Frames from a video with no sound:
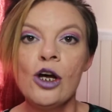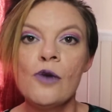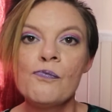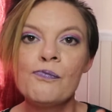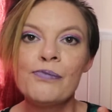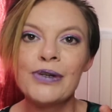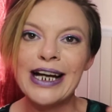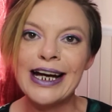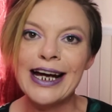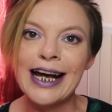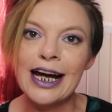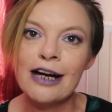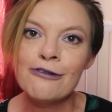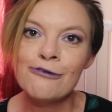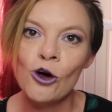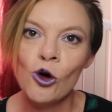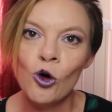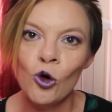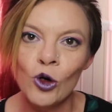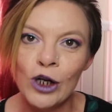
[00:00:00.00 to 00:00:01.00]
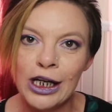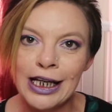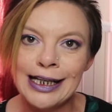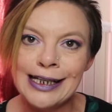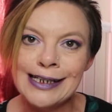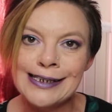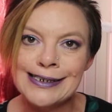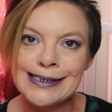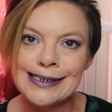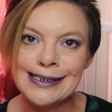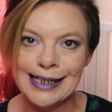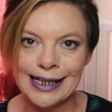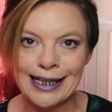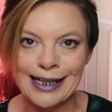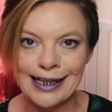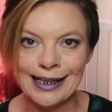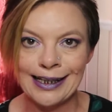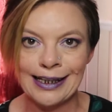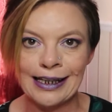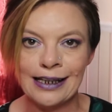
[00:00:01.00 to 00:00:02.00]
But I have oily
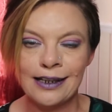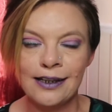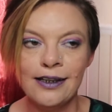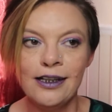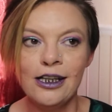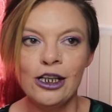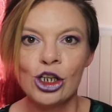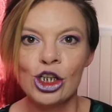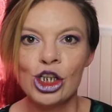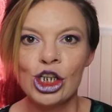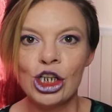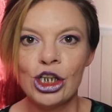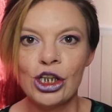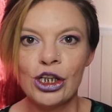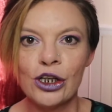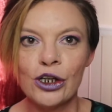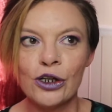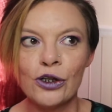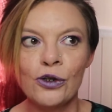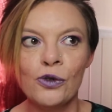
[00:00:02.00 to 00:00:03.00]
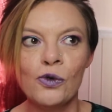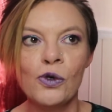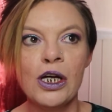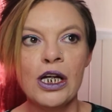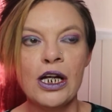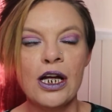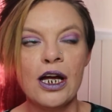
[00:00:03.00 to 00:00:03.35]
skin, you know?